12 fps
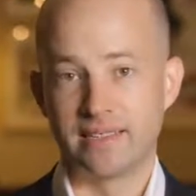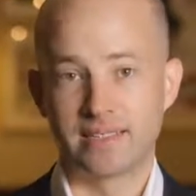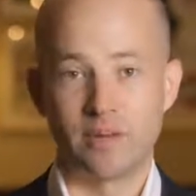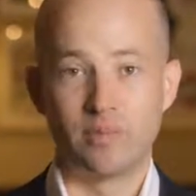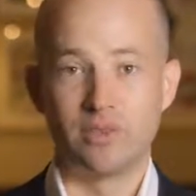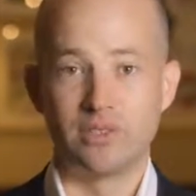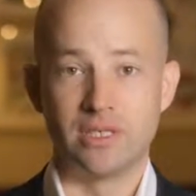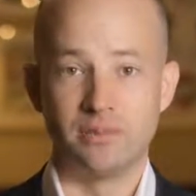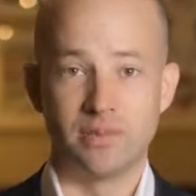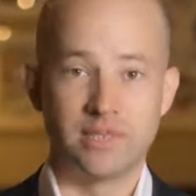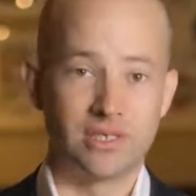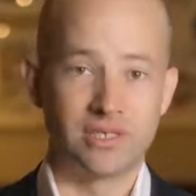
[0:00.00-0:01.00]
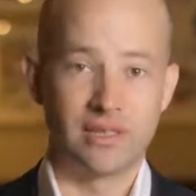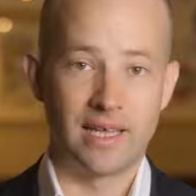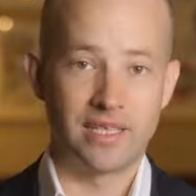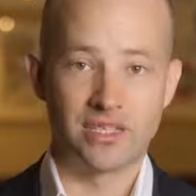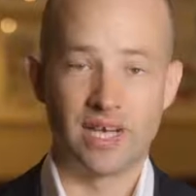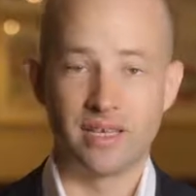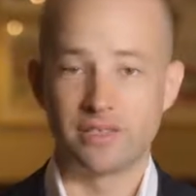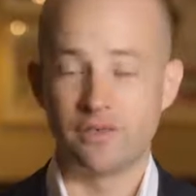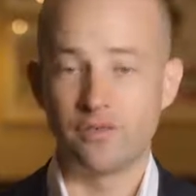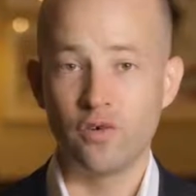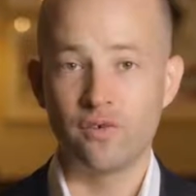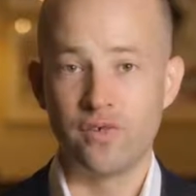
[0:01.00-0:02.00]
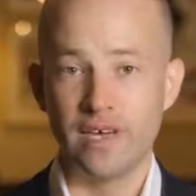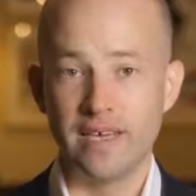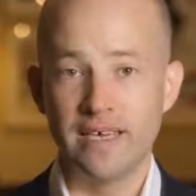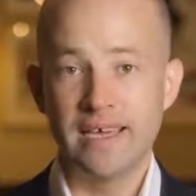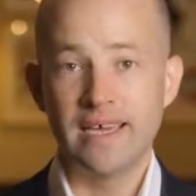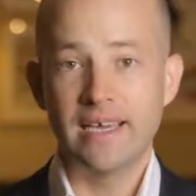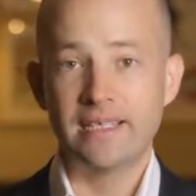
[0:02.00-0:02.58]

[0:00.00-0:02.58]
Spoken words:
and someone who's in a position that they charge a full fee